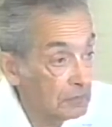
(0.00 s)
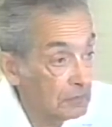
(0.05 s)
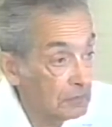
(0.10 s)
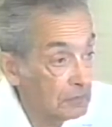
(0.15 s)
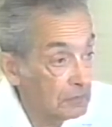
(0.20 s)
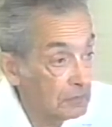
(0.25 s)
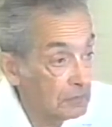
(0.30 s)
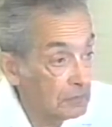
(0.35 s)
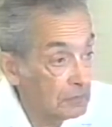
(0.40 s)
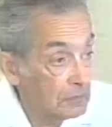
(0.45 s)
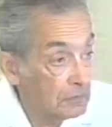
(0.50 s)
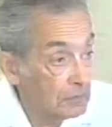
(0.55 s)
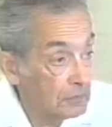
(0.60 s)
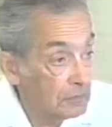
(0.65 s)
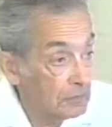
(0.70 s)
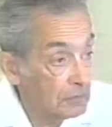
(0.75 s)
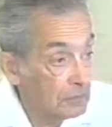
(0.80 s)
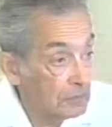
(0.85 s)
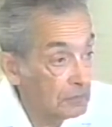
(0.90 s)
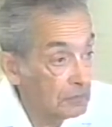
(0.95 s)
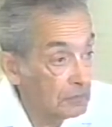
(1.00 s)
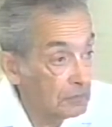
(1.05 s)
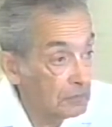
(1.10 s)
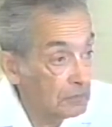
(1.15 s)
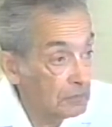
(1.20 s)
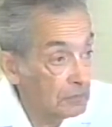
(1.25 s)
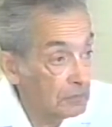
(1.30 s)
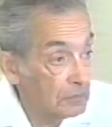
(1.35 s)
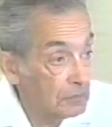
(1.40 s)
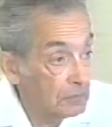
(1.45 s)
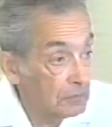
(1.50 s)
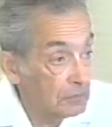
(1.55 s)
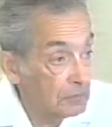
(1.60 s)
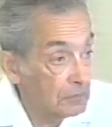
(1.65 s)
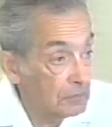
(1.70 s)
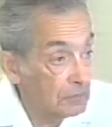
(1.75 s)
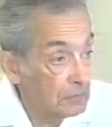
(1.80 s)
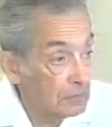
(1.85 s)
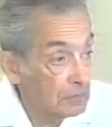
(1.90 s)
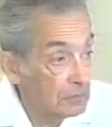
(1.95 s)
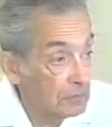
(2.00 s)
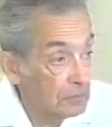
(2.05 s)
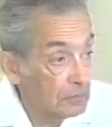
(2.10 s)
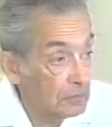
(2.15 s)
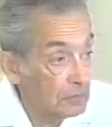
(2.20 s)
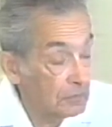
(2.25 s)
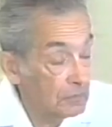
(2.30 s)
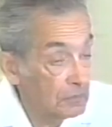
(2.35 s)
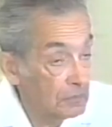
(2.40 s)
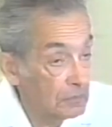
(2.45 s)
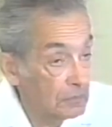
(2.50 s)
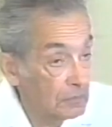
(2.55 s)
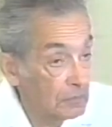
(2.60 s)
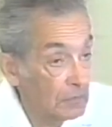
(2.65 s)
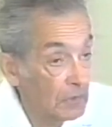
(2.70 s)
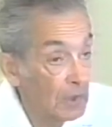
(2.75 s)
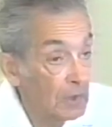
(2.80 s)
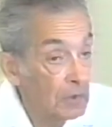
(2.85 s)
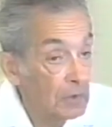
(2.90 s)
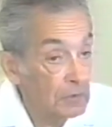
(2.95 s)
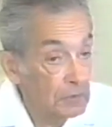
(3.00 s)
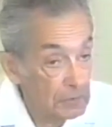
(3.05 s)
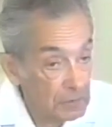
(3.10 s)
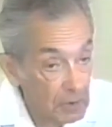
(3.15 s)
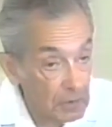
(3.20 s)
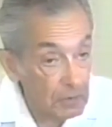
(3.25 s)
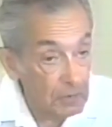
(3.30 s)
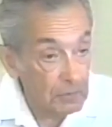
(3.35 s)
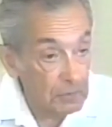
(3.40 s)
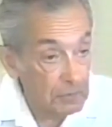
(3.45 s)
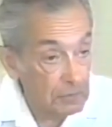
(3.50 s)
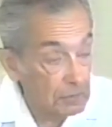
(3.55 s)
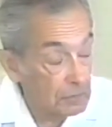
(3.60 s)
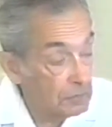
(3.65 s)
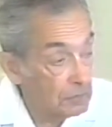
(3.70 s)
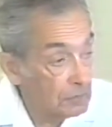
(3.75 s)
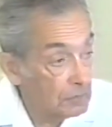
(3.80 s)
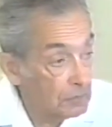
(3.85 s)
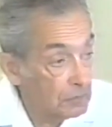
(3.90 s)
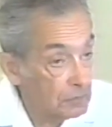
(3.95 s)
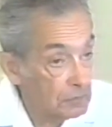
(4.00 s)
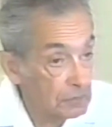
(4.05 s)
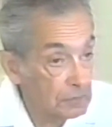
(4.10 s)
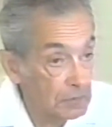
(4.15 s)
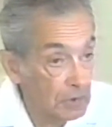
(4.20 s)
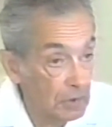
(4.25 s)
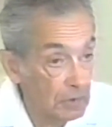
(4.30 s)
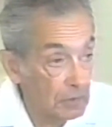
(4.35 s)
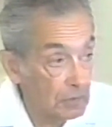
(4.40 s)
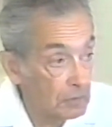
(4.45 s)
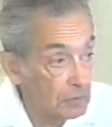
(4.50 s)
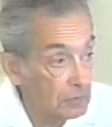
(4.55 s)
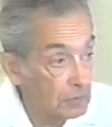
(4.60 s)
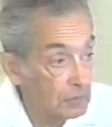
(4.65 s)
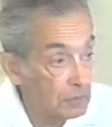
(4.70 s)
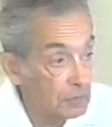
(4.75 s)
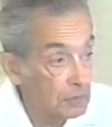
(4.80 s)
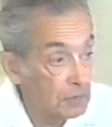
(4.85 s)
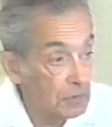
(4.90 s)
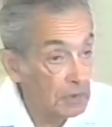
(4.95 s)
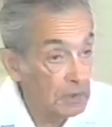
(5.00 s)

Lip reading: the belief of many managers at that time. What was your belief?